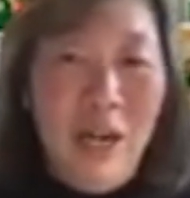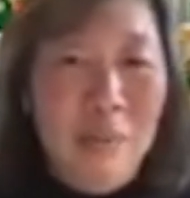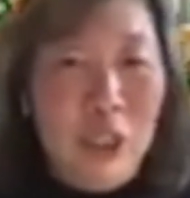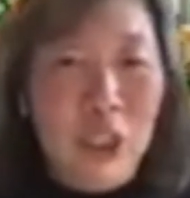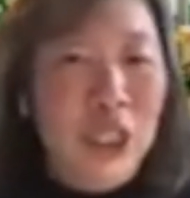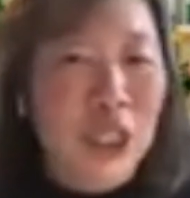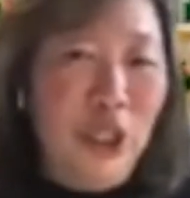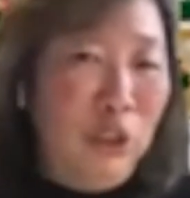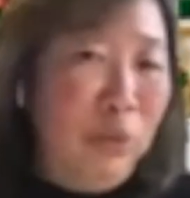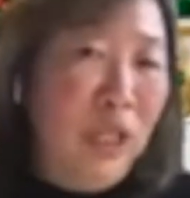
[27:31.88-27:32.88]
but she's
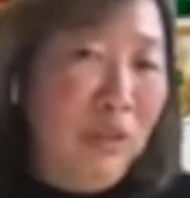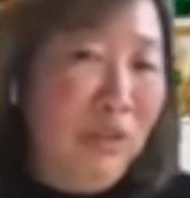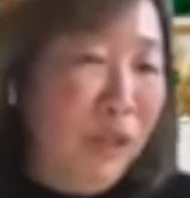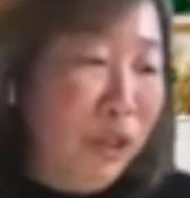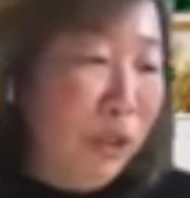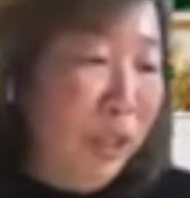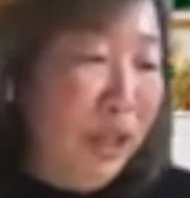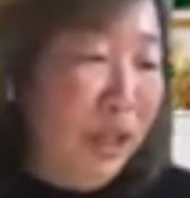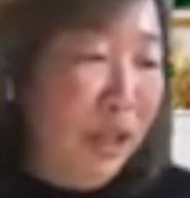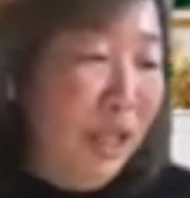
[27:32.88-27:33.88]
not to be confused with
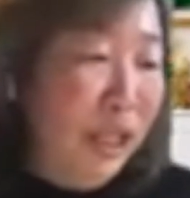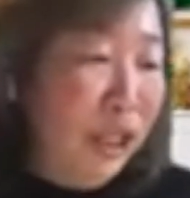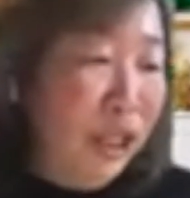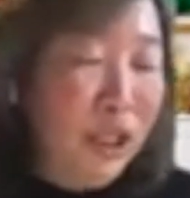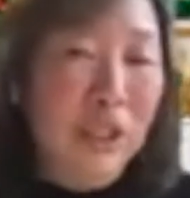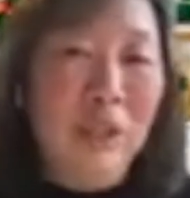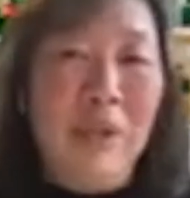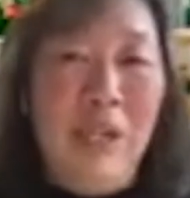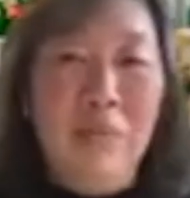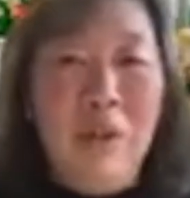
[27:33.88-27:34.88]
her. She's not the
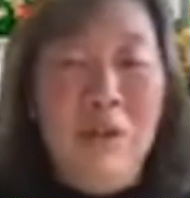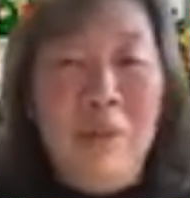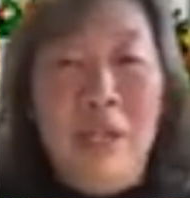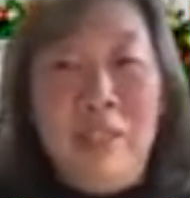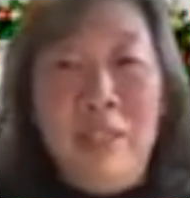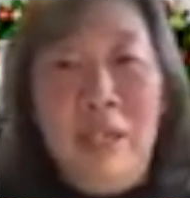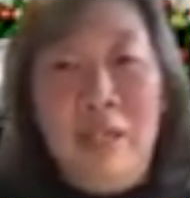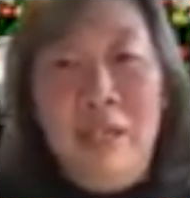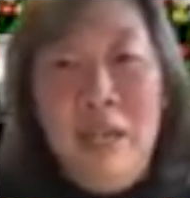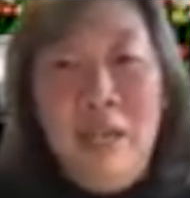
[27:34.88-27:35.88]
Mary
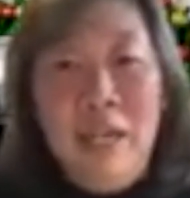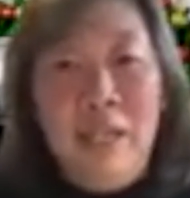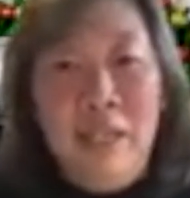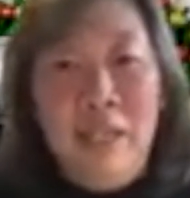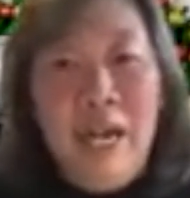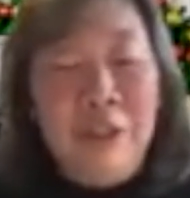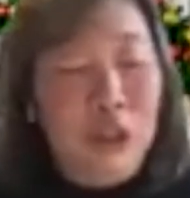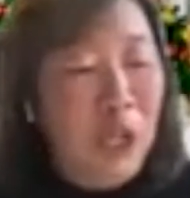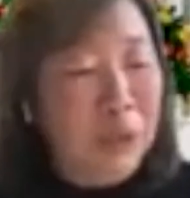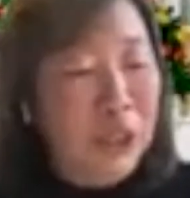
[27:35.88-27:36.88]
Magdalene in the other
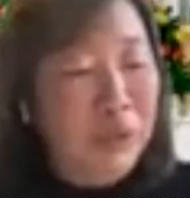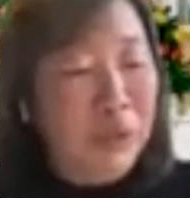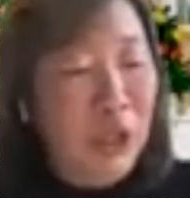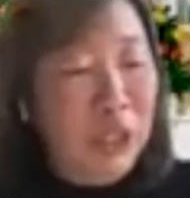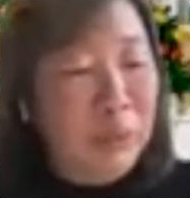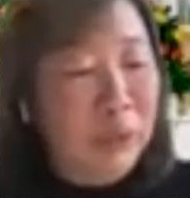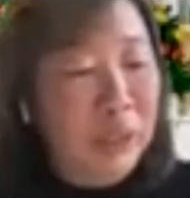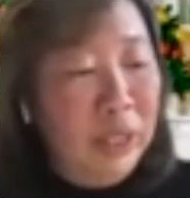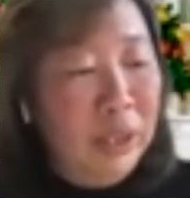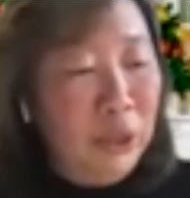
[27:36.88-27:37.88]
chapters of the
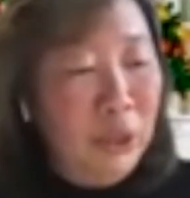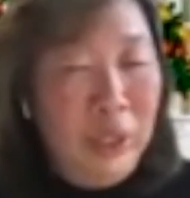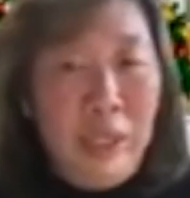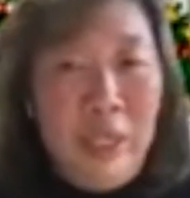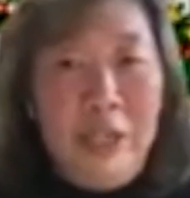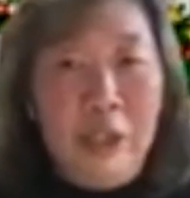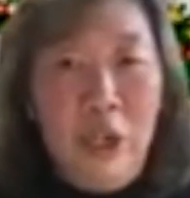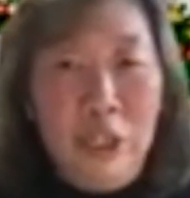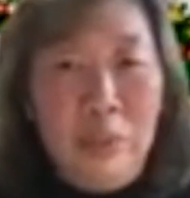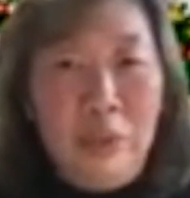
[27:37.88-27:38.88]
gospel and also in the other
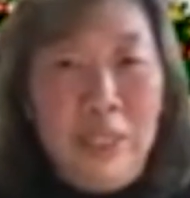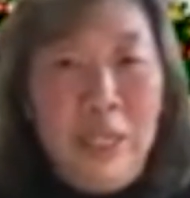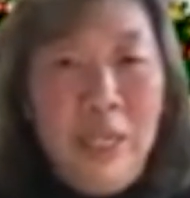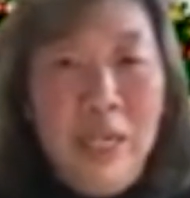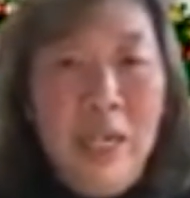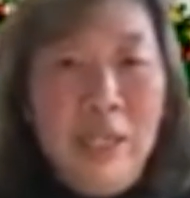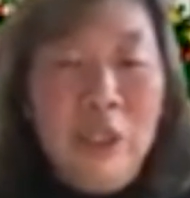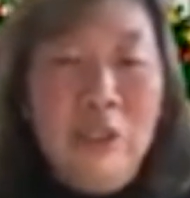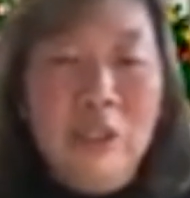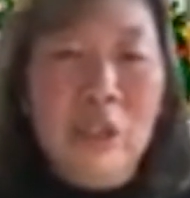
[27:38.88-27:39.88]
gospels.
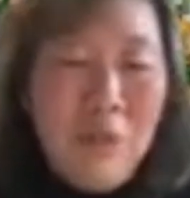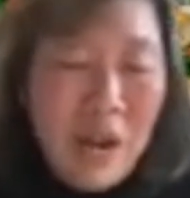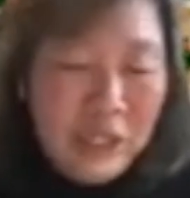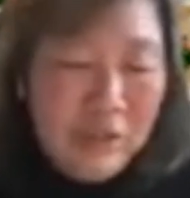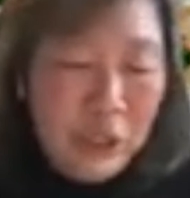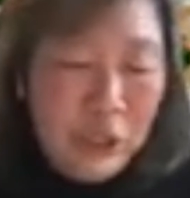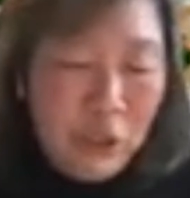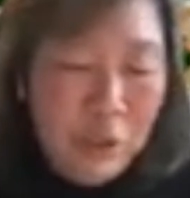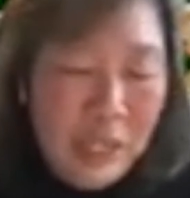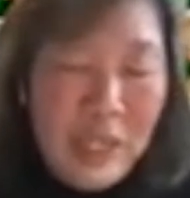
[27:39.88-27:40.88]
So the crux of the
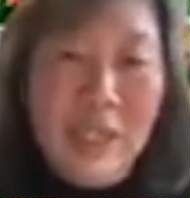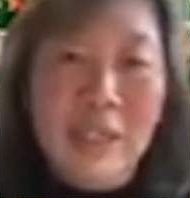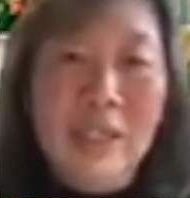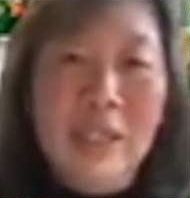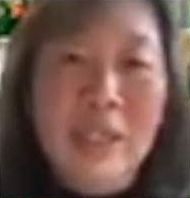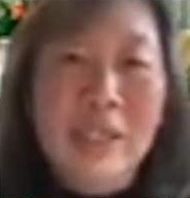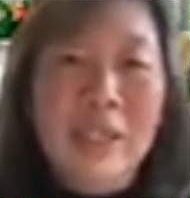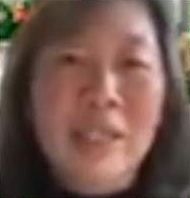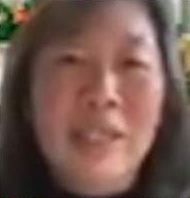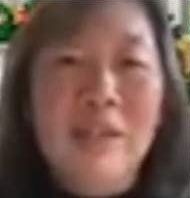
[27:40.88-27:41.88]
story here
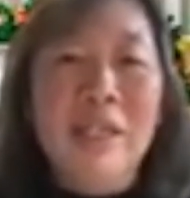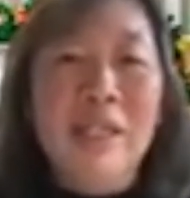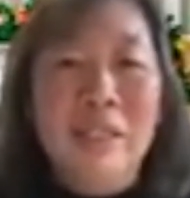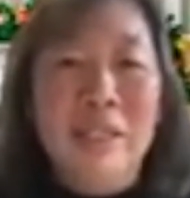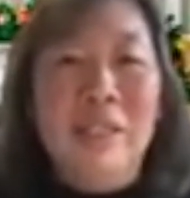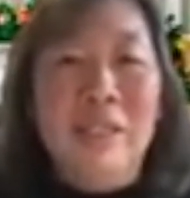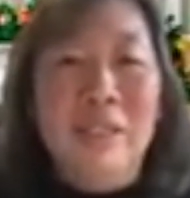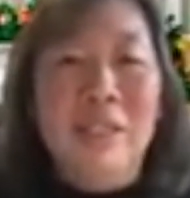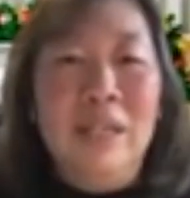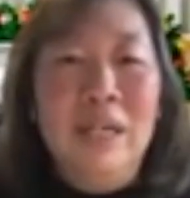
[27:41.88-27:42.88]
clearly is
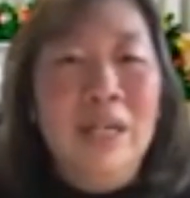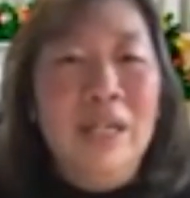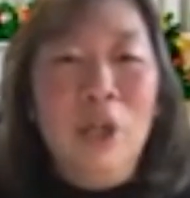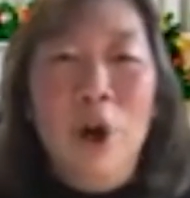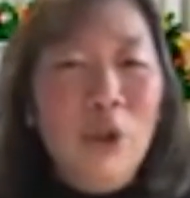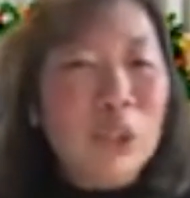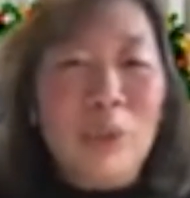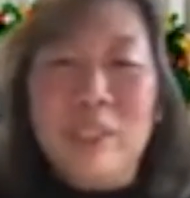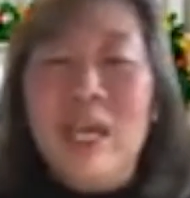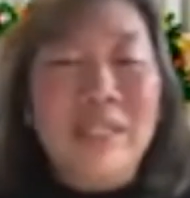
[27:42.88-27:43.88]
this: the host
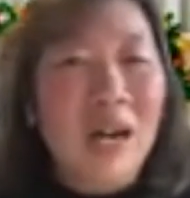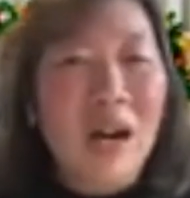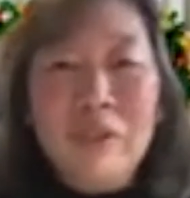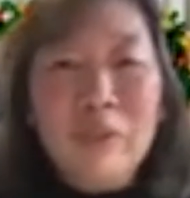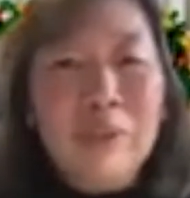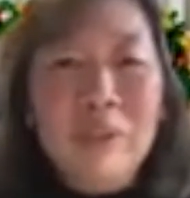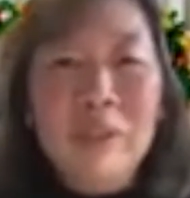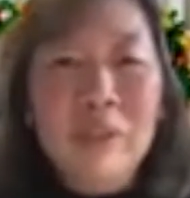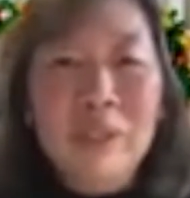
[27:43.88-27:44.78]
was uncomfortable